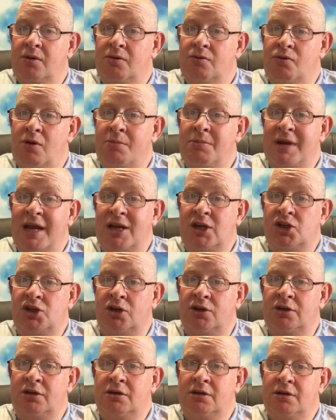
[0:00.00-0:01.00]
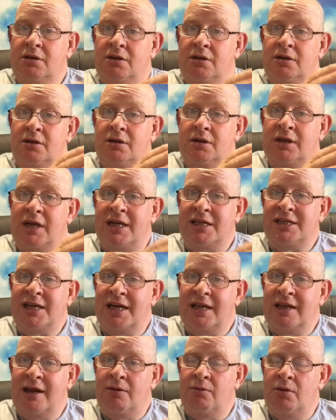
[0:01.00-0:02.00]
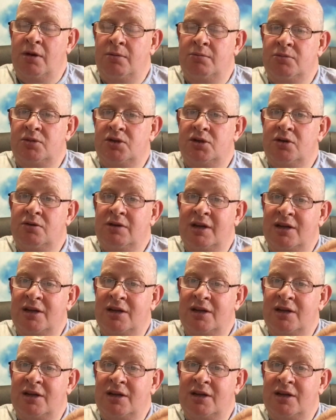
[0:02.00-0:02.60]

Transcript: Rum Nation, they take their rums,